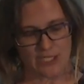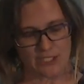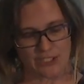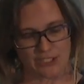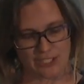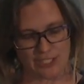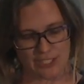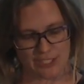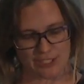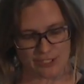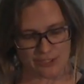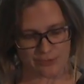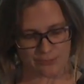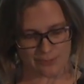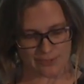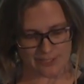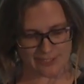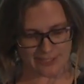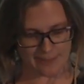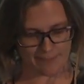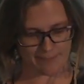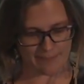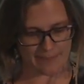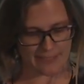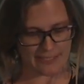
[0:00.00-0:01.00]
She is the
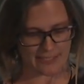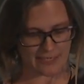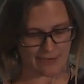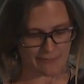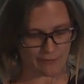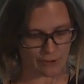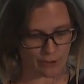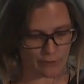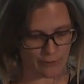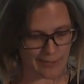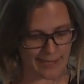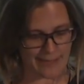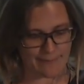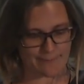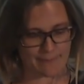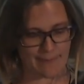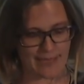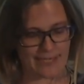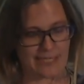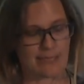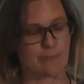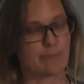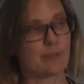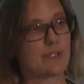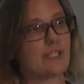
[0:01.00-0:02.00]
recipient of a great
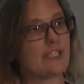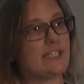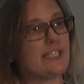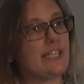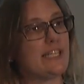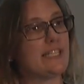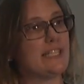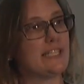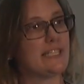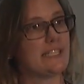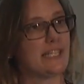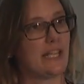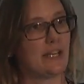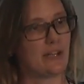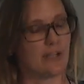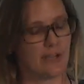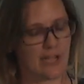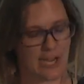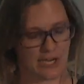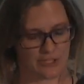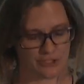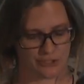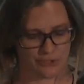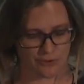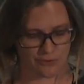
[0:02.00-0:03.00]
many prestigious
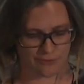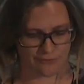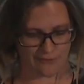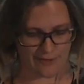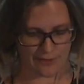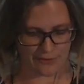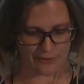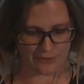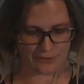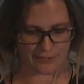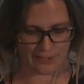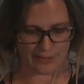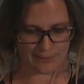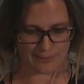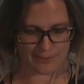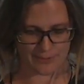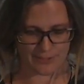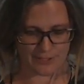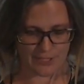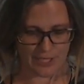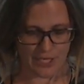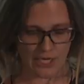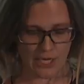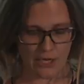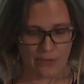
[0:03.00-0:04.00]
international
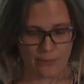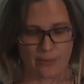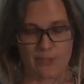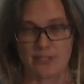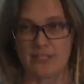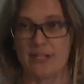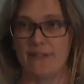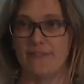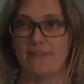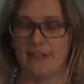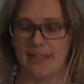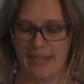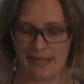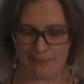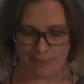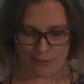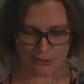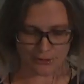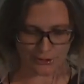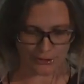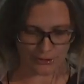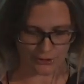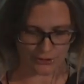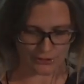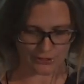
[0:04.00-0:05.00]
fellowships, which have
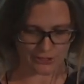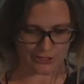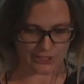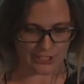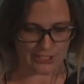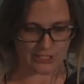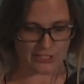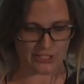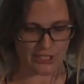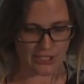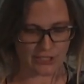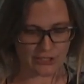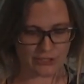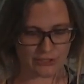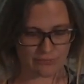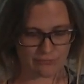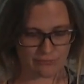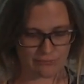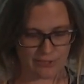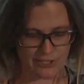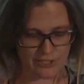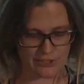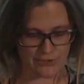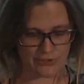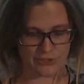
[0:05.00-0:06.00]
enabled her to conduct
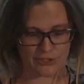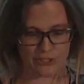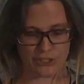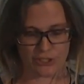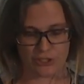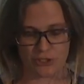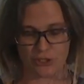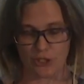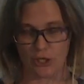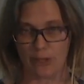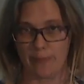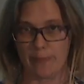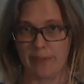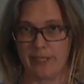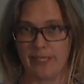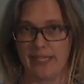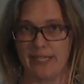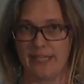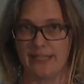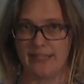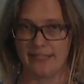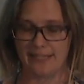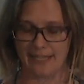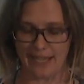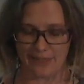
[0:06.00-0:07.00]
research in
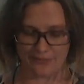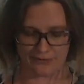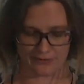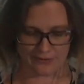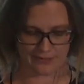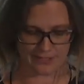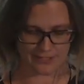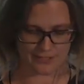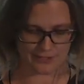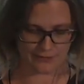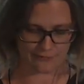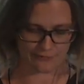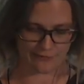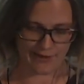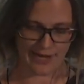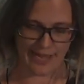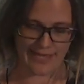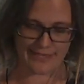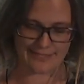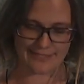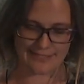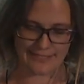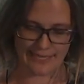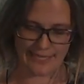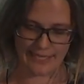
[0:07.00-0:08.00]
Germany, the Netherlands,
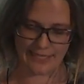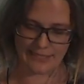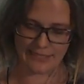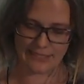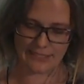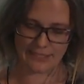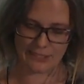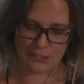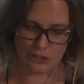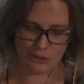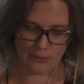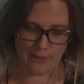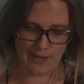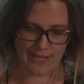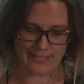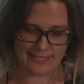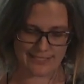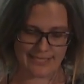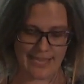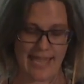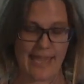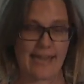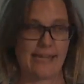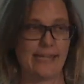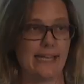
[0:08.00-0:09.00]
France, England, the U S,
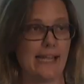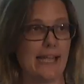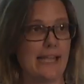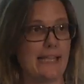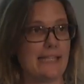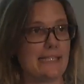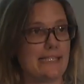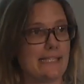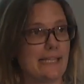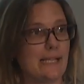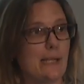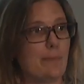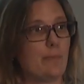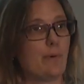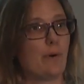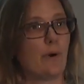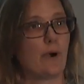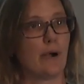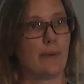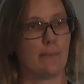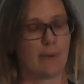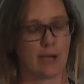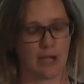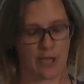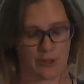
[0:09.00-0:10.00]
Canada, and
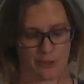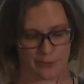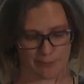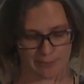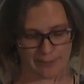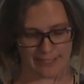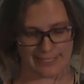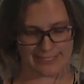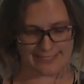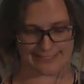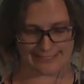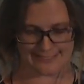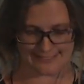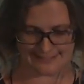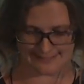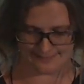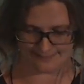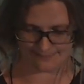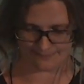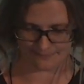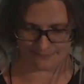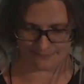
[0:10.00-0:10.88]
Singapore, among other places.